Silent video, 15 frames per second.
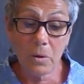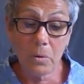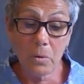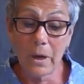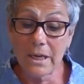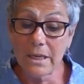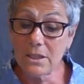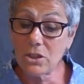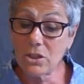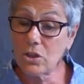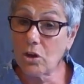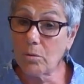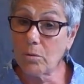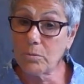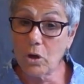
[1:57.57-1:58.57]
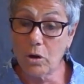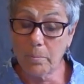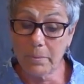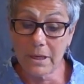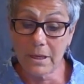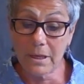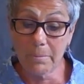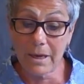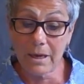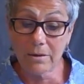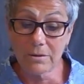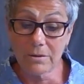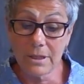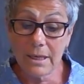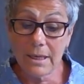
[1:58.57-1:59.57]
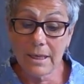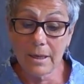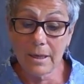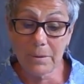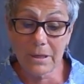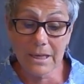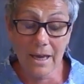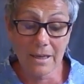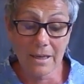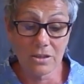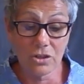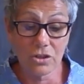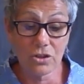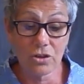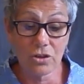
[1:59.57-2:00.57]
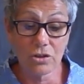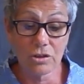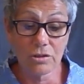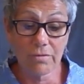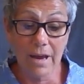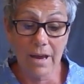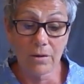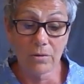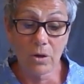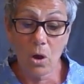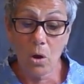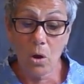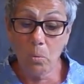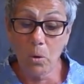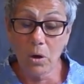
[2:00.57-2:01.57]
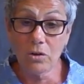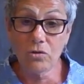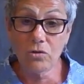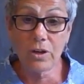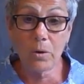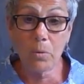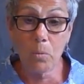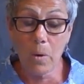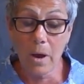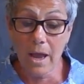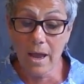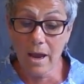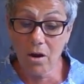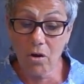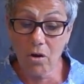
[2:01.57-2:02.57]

When he'd stopped hopping about, he began to search around, wondering where